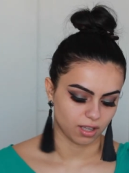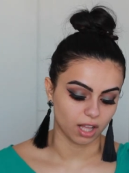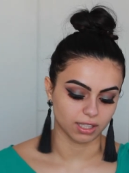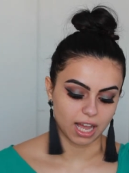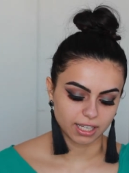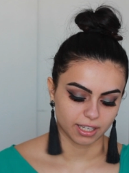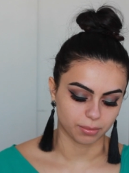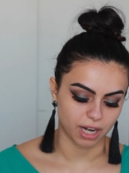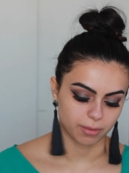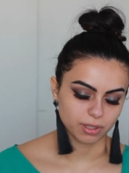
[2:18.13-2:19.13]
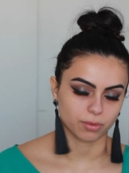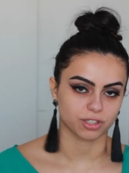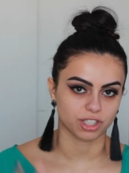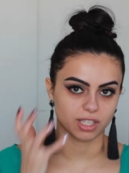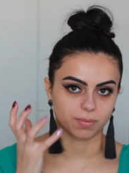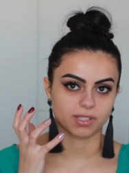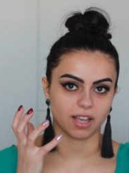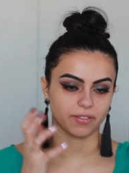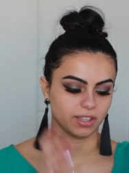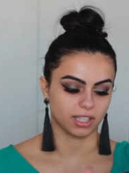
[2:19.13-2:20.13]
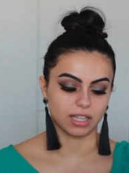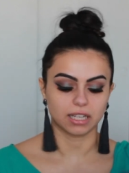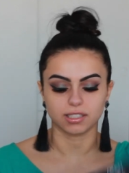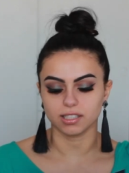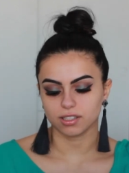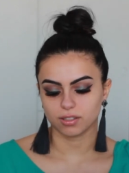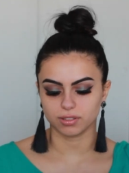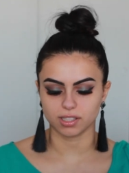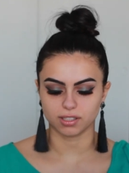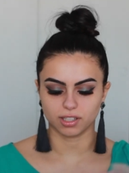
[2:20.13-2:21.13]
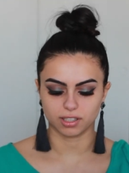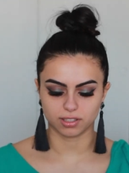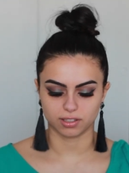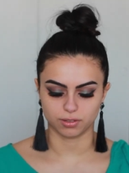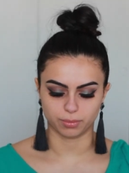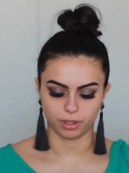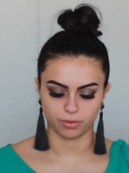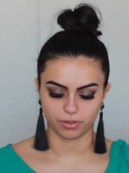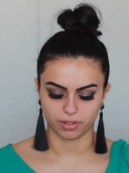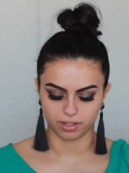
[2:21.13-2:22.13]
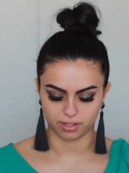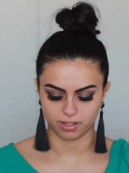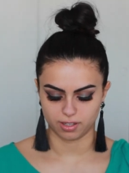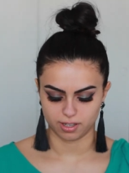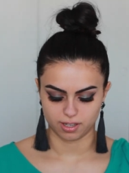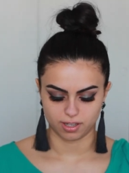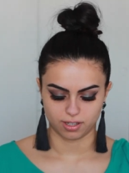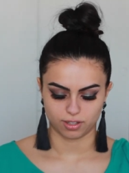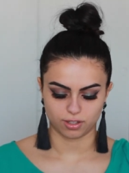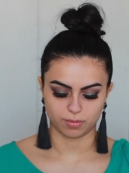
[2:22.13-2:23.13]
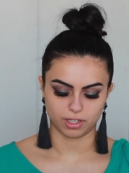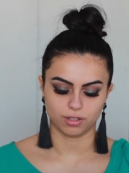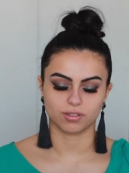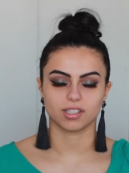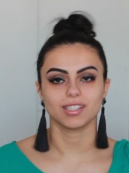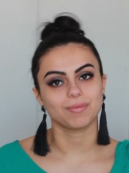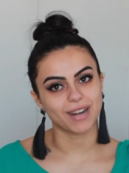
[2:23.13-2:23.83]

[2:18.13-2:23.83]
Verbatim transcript: a Locket primer, which keeps everything locked in, so it doesn't hurt to do both. So I'm going to use this